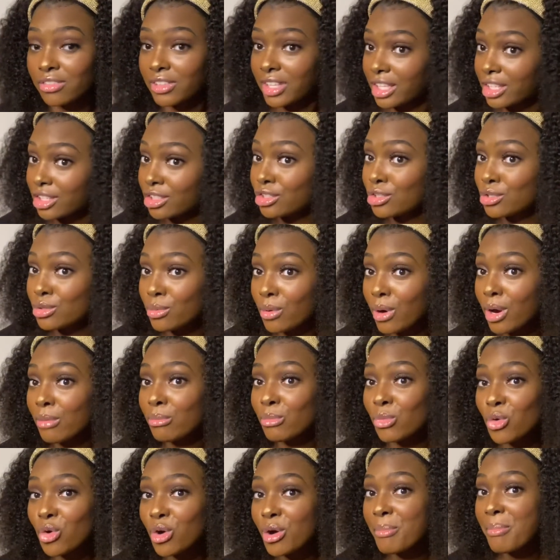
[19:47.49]
Like, you are
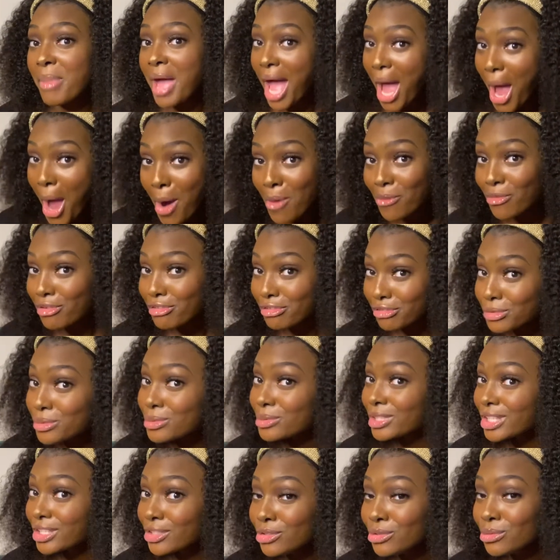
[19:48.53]
more powerful
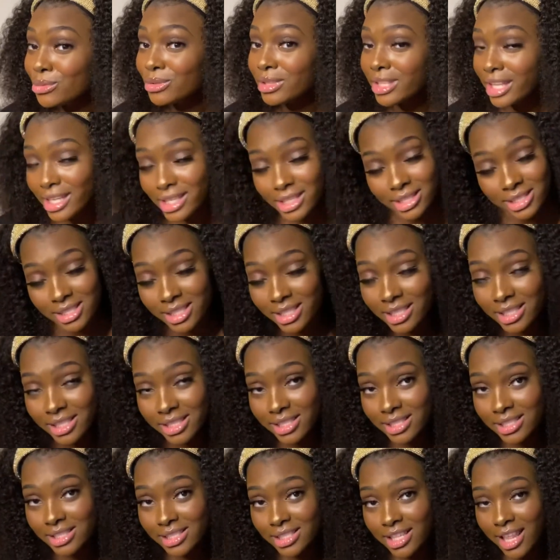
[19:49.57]
than you think,
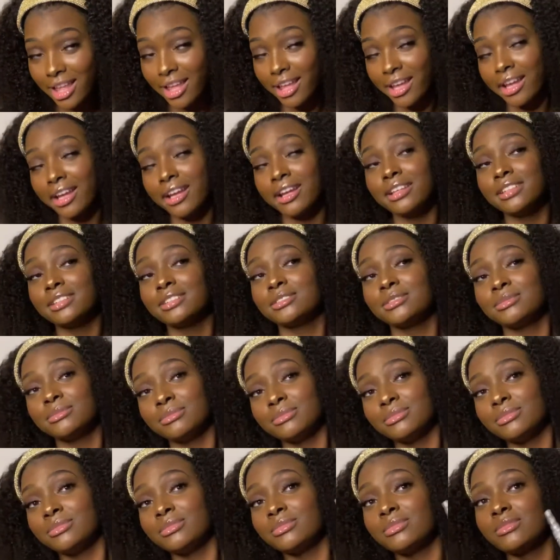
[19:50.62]
sis. Like,
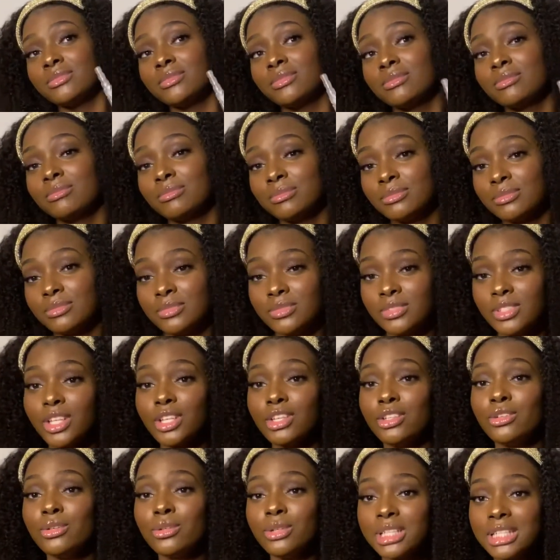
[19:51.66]

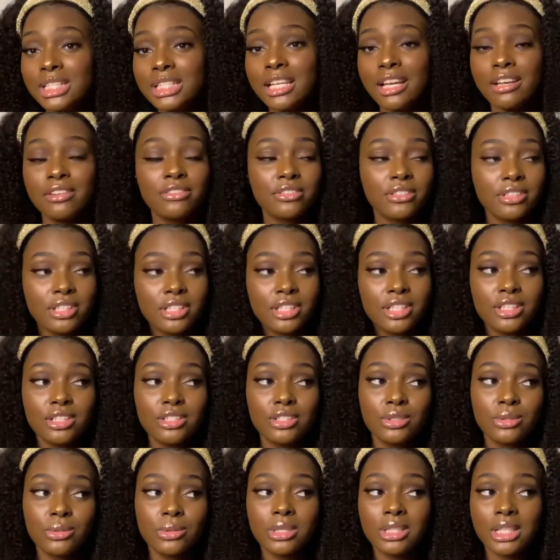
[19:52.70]
you can definitely
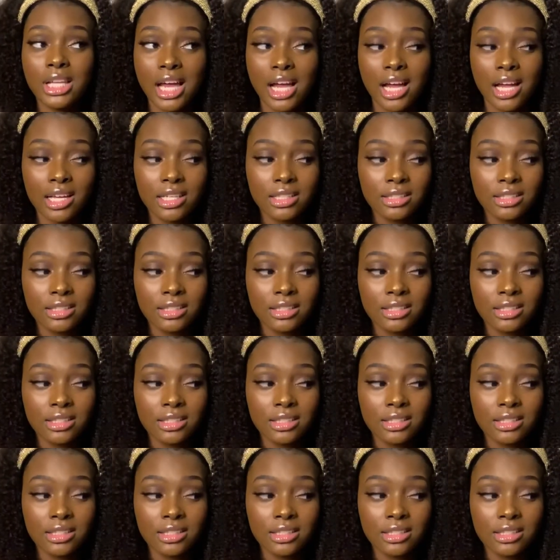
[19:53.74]
do a lot.